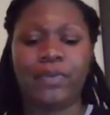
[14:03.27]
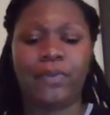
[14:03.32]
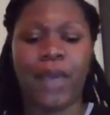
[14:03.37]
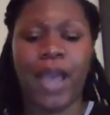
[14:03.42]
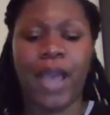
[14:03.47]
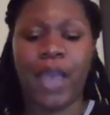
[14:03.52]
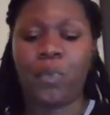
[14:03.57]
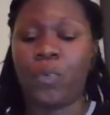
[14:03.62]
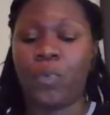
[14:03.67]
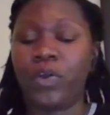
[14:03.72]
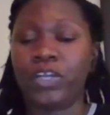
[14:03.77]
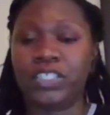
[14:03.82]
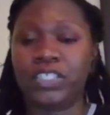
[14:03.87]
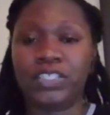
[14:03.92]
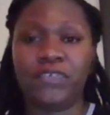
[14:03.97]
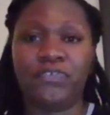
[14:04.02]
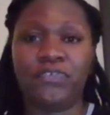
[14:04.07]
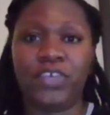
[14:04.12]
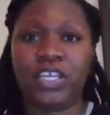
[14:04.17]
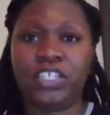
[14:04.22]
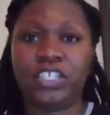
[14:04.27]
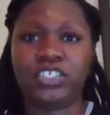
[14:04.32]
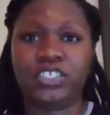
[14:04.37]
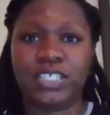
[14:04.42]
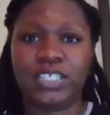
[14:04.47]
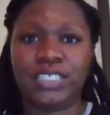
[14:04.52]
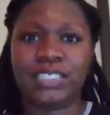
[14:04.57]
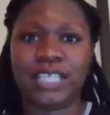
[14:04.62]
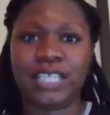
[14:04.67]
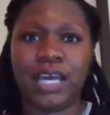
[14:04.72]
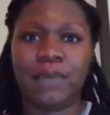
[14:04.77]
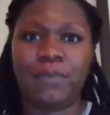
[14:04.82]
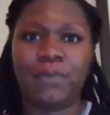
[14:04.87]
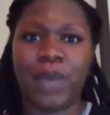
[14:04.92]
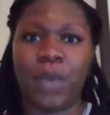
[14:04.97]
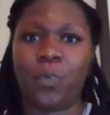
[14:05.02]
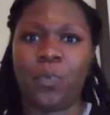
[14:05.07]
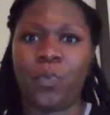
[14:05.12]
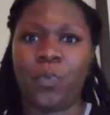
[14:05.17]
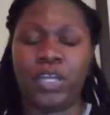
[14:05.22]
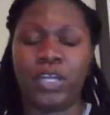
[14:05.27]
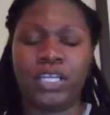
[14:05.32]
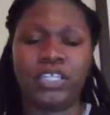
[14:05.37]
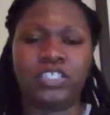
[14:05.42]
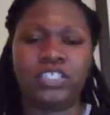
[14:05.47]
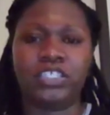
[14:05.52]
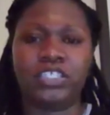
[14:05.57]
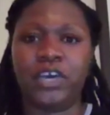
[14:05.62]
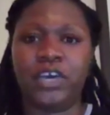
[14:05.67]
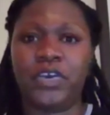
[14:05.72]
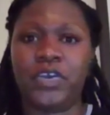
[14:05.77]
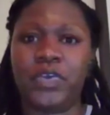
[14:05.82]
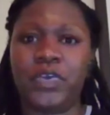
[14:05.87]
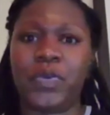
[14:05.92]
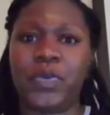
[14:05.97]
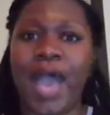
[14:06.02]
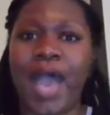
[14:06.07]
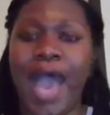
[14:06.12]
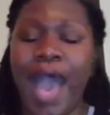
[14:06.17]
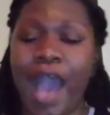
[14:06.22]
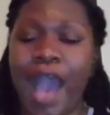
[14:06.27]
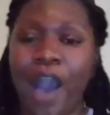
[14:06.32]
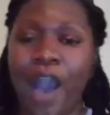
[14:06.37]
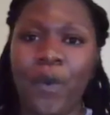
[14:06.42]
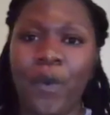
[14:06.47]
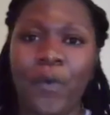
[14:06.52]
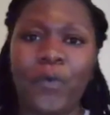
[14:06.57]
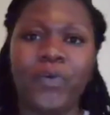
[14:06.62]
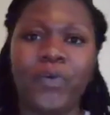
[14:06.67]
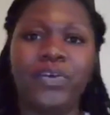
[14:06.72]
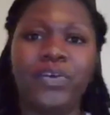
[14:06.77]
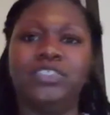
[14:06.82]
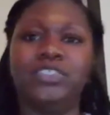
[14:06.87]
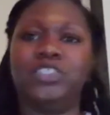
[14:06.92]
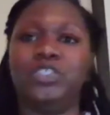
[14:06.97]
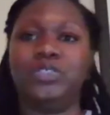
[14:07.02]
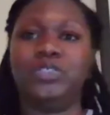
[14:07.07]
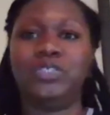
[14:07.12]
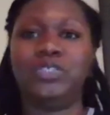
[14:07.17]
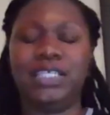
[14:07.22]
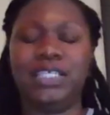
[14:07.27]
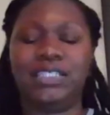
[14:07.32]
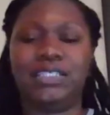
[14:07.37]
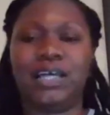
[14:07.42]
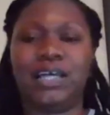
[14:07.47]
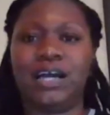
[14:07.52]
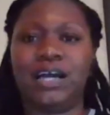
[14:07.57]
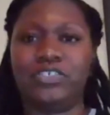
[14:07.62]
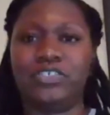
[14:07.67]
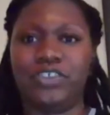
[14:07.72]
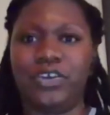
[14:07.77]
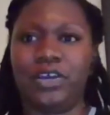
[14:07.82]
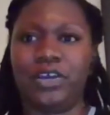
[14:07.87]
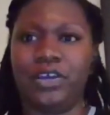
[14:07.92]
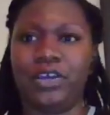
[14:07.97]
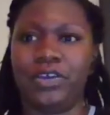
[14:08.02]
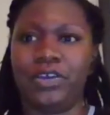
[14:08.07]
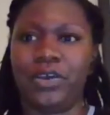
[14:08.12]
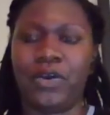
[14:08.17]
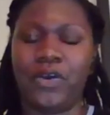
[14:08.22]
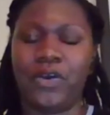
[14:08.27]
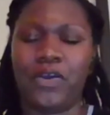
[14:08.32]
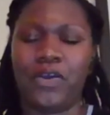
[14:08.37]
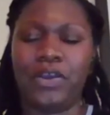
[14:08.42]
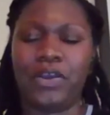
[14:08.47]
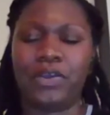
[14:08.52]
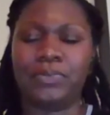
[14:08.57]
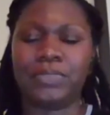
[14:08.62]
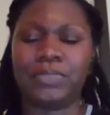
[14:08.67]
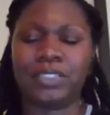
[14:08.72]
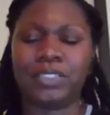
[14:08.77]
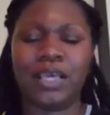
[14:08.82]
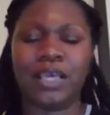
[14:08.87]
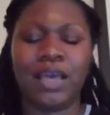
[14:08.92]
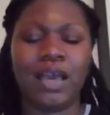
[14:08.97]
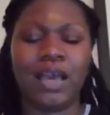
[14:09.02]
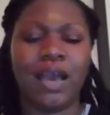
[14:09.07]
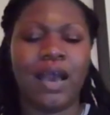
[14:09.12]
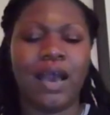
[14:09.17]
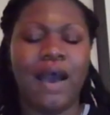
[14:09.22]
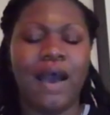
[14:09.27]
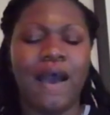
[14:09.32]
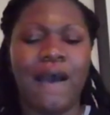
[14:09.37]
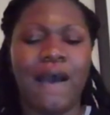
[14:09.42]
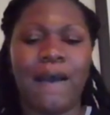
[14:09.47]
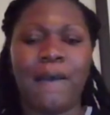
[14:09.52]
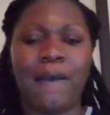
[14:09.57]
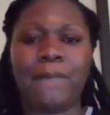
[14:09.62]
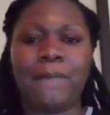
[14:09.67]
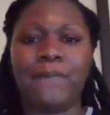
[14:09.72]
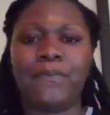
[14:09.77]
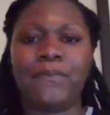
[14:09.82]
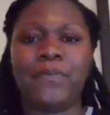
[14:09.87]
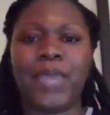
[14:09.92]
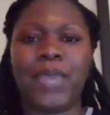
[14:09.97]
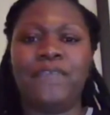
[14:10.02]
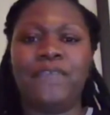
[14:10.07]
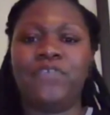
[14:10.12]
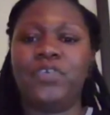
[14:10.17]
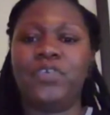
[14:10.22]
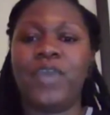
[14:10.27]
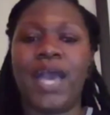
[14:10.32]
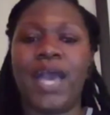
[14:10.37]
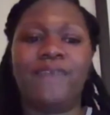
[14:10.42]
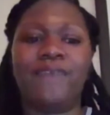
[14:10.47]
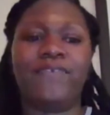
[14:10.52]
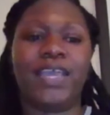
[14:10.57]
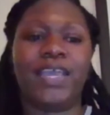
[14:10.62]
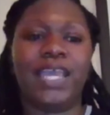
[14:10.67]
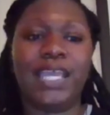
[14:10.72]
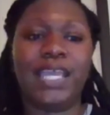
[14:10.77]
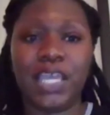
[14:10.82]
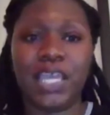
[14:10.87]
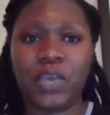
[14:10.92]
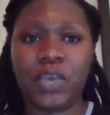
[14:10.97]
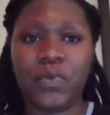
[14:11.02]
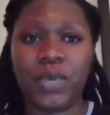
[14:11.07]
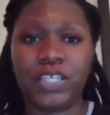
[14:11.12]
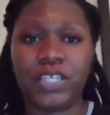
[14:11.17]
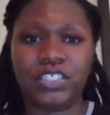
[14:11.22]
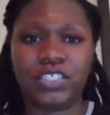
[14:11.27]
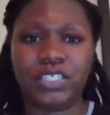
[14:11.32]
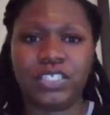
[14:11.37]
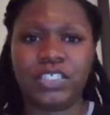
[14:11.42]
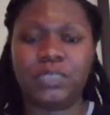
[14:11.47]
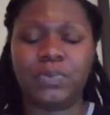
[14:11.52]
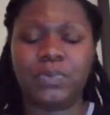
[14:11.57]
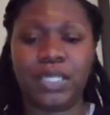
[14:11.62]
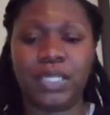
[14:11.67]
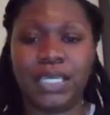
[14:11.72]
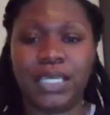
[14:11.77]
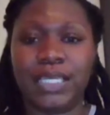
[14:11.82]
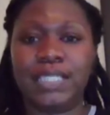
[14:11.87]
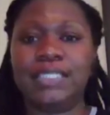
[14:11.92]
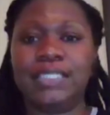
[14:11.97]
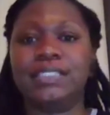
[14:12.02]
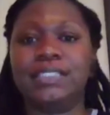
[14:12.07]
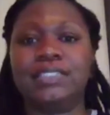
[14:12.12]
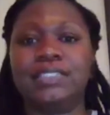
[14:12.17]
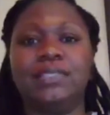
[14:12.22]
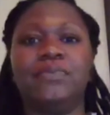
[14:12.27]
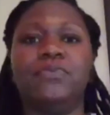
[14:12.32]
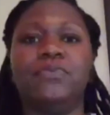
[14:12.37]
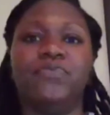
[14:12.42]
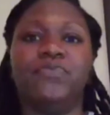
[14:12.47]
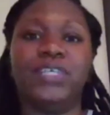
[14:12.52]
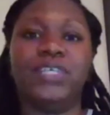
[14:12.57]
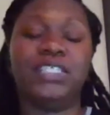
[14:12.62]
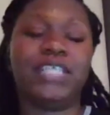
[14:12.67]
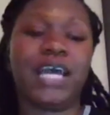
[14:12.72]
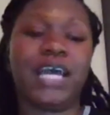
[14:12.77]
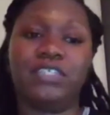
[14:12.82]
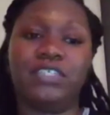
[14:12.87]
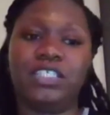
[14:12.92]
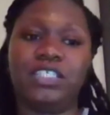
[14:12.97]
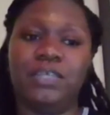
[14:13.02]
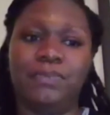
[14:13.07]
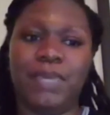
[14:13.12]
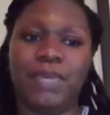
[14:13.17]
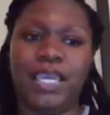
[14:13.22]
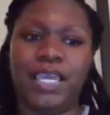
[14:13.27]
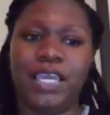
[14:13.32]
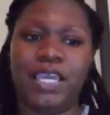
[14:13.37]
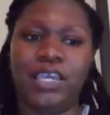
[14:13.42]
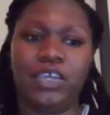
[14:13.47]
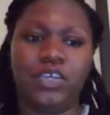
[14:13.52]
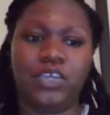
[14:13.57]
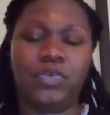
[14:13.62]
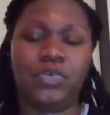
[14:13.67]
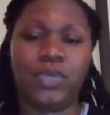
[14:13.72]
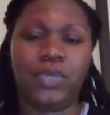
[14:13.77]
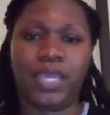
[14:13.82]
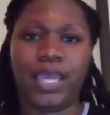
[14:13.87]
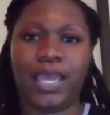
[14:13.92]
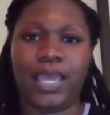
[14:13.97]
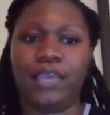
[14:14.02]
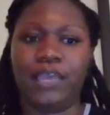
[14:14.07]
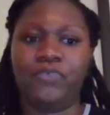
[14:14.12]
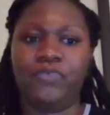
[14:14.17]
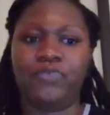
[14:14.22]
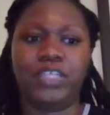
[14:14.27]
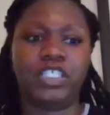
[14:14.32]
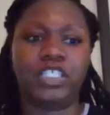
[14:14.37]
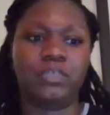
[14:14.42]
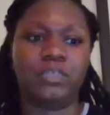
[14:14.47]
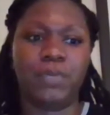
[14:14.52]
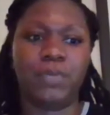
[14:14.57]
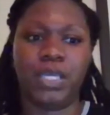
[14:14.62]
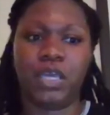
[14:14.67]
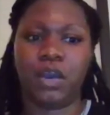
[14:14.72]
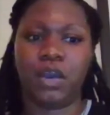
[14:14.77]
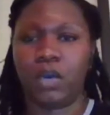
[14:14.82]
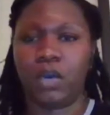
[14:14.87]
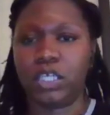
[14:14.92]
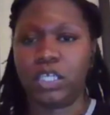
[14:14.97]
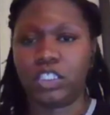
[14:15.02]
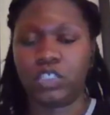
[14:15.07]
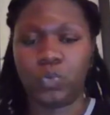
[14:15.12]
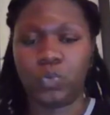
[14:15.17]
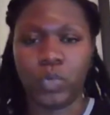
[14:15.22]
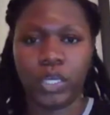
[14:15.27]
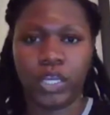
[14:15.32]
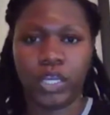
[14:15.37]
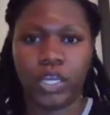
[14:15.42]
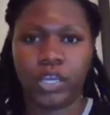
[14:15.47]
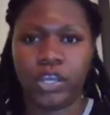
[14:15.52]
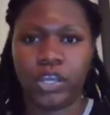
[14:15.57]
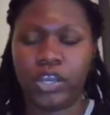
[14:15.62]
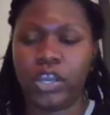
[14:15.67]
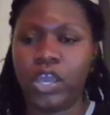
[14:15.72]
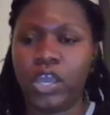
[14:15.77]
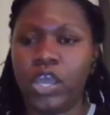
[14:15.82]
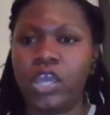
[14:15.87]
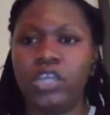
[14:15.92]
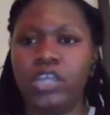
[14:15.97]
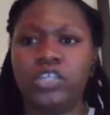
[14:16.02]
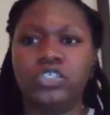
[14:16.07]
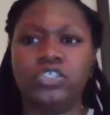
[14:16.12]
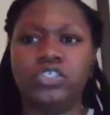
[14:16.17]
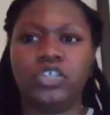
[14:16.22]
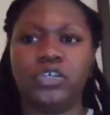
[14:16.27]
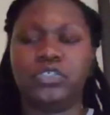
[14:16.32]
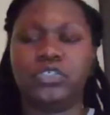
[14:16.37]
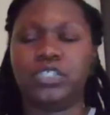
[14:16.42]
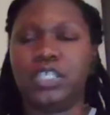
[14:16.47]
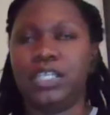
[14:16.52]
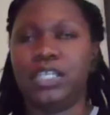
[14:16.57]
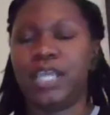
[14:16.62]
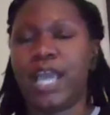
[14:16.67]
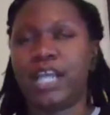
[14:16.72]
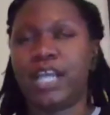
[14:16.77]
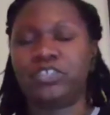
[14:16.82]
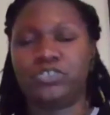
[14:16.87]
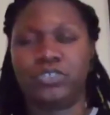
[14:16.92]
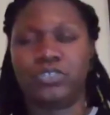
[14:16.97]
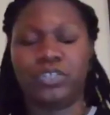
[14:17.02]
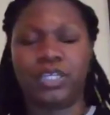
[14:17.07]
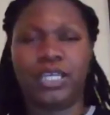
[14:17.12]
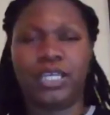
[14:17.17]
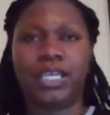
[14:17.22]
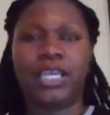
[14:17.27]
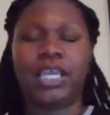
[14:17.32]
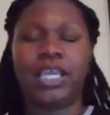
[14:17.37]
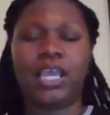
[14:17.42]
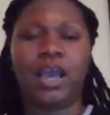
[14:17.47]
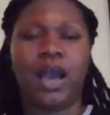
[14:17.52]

I wanted to finish this up. I wanted to tell you how to detox your underarms. If you have any questions, please reach out to me. You can reach me on Twitter, Jones and Naturally.